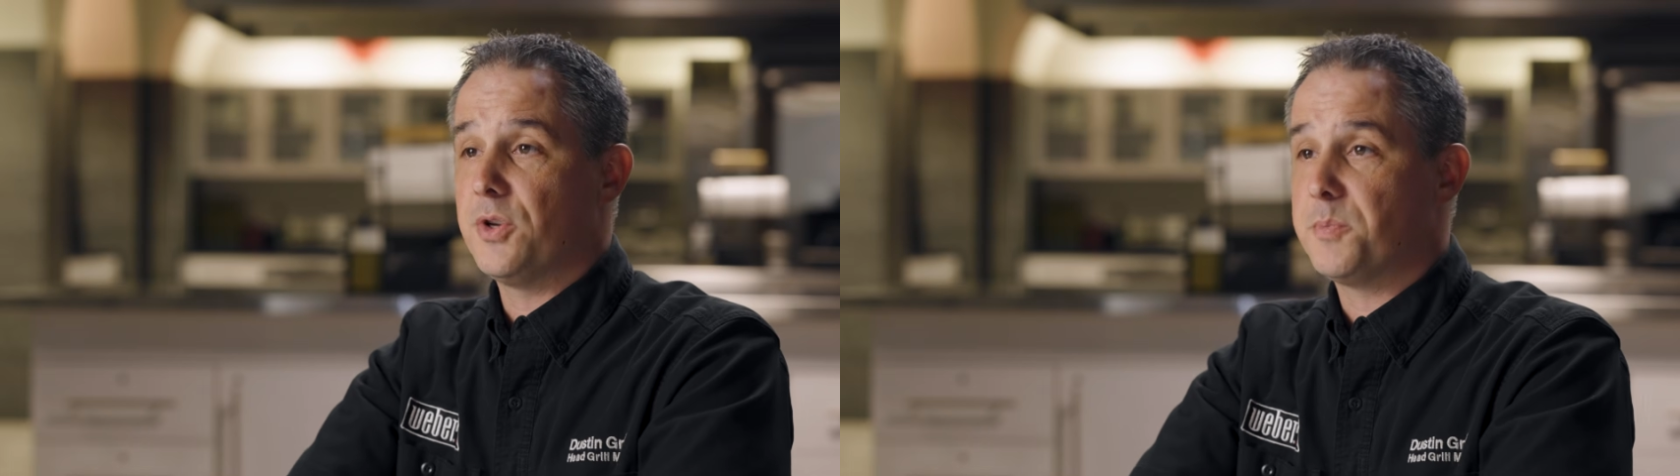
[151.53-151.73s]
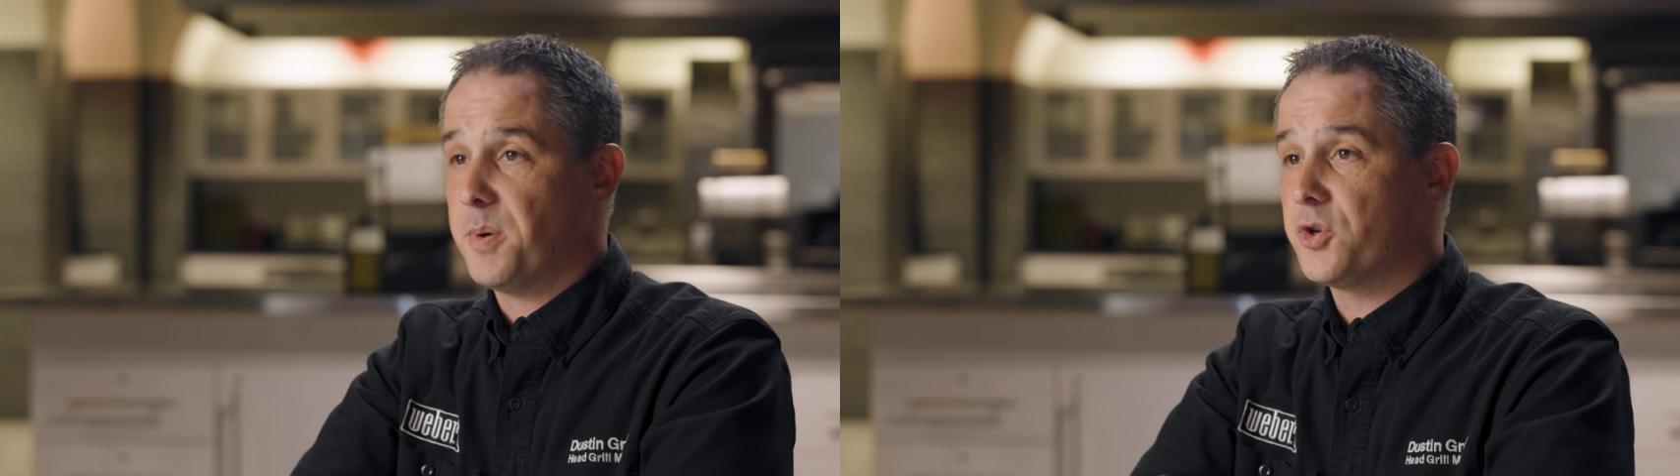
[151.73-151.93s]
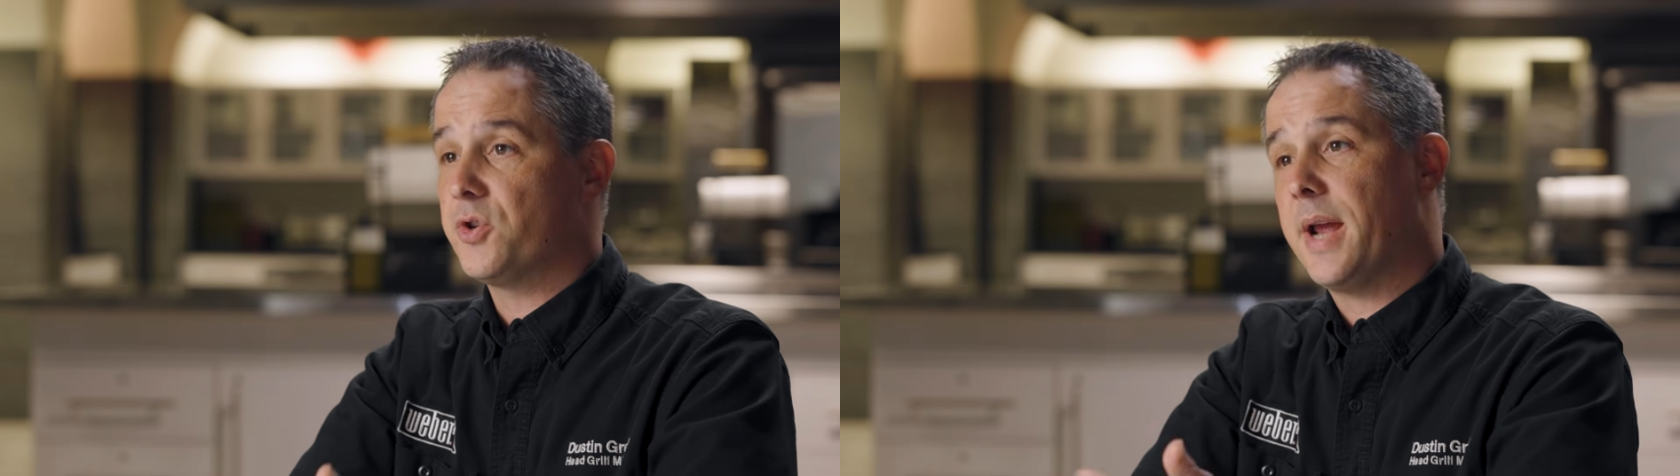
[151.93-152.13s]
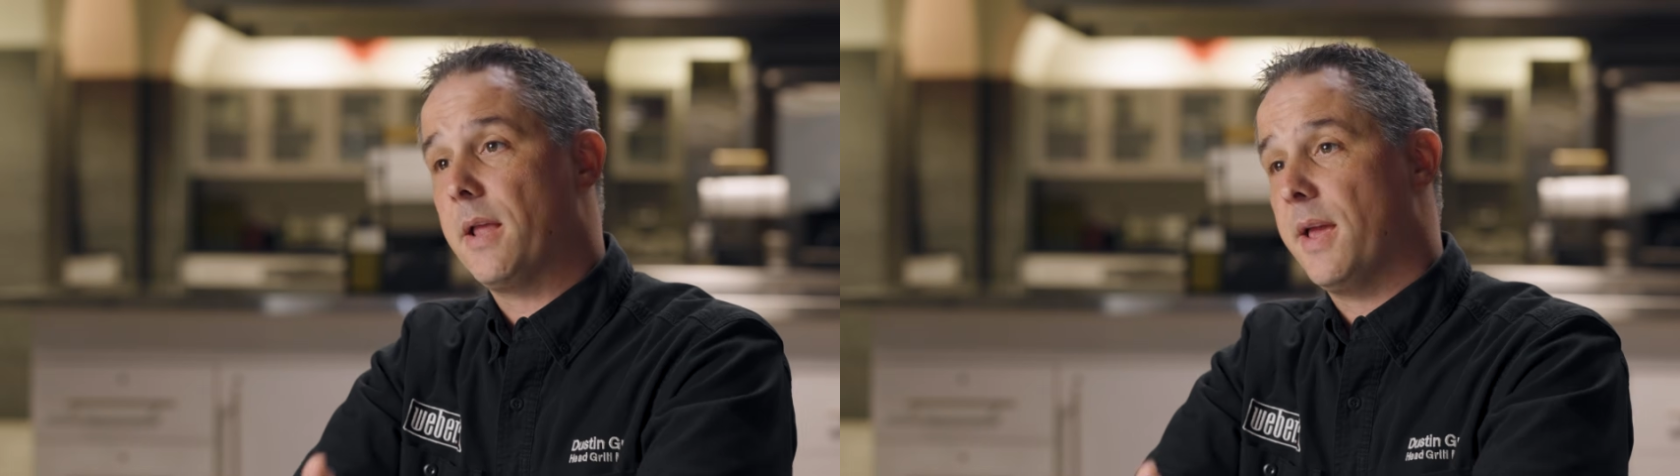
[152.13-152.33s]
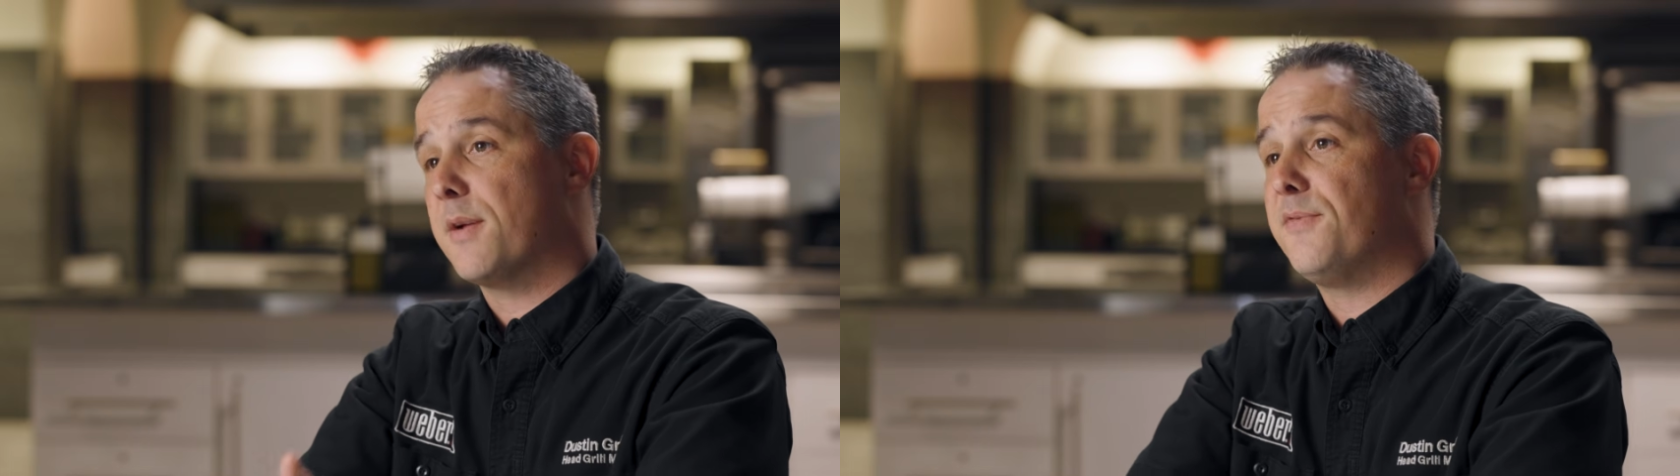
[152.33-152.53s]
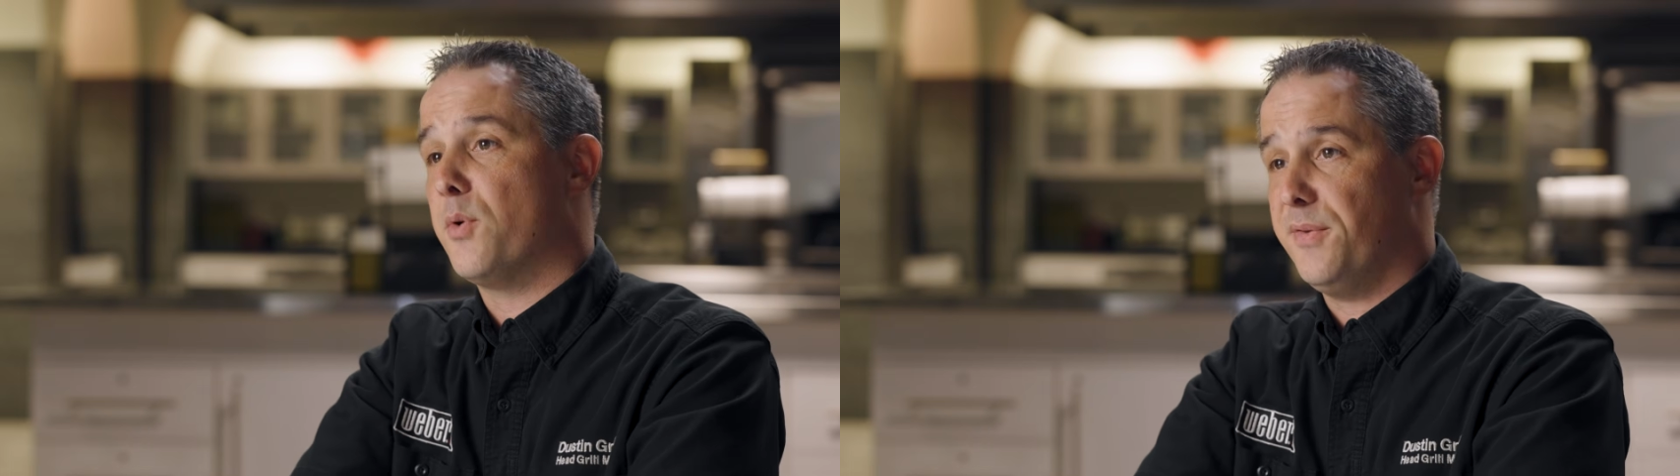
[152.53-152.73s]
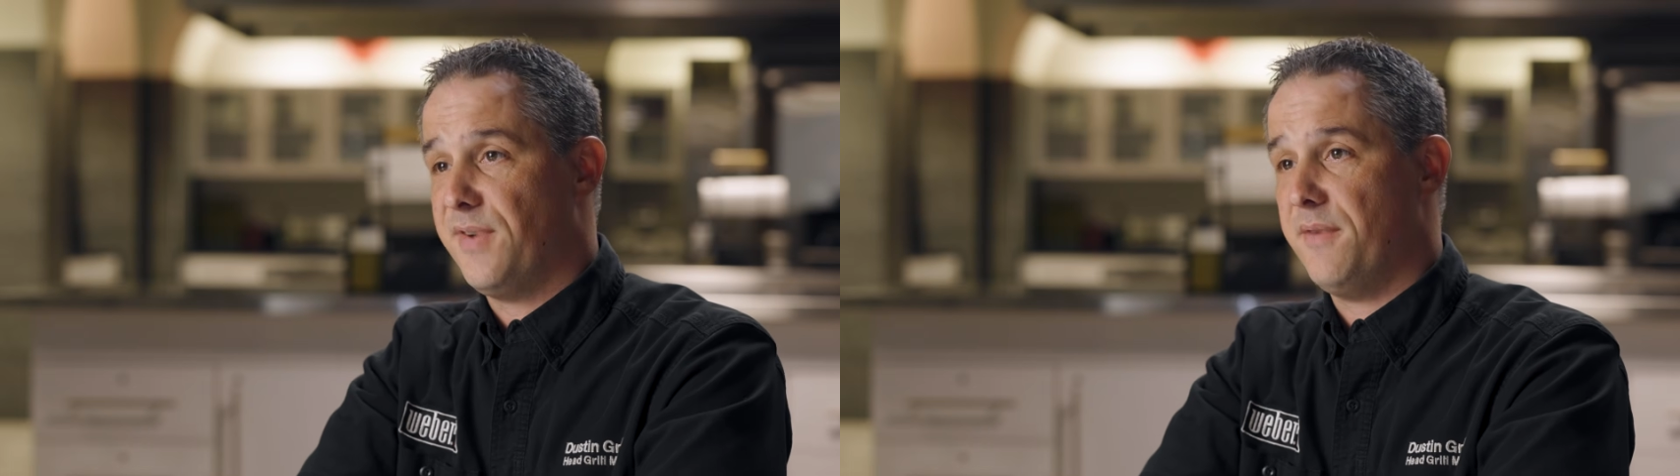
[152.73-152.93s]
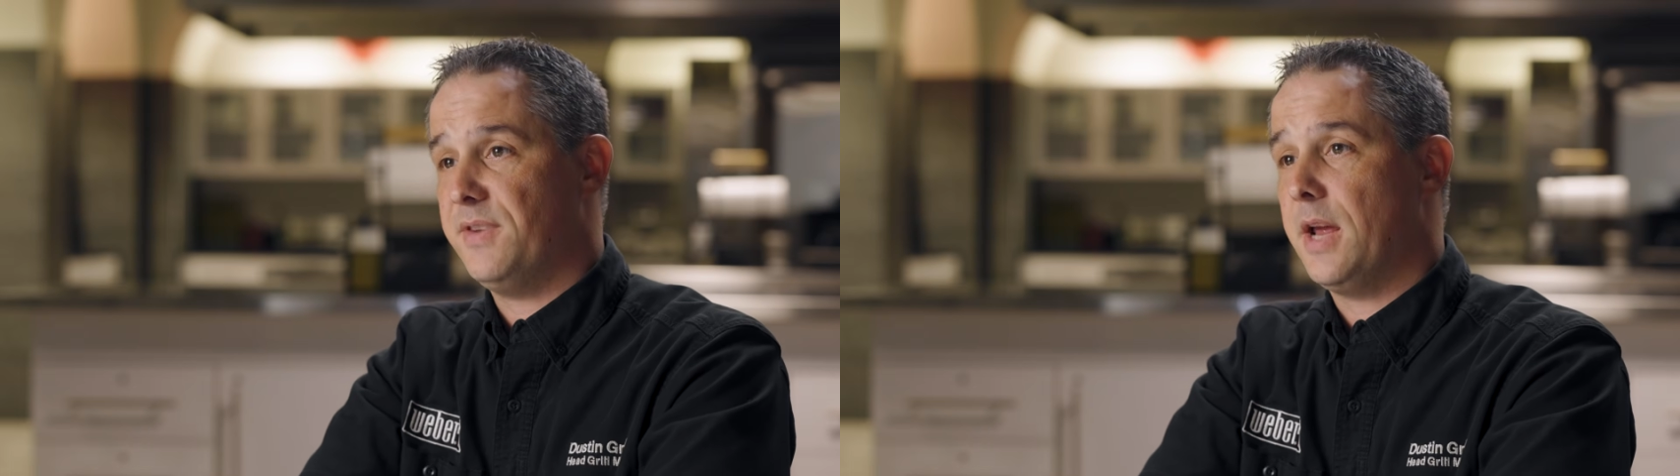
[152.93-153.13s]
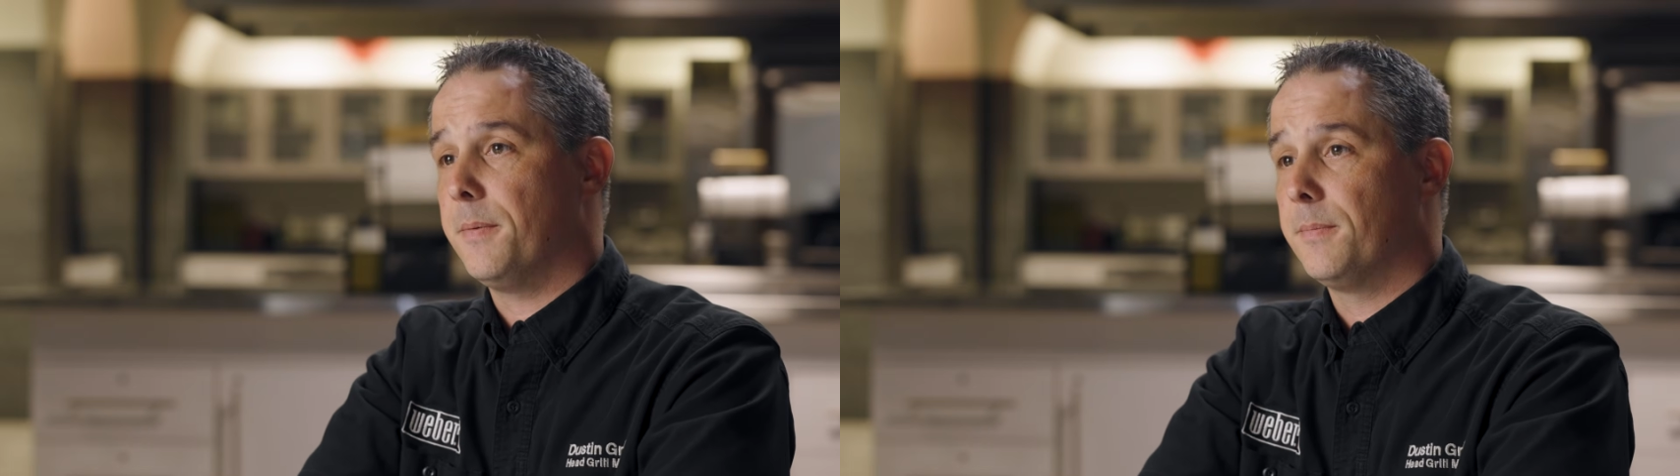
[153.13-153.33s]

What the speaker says: is personally, I like a 45-day.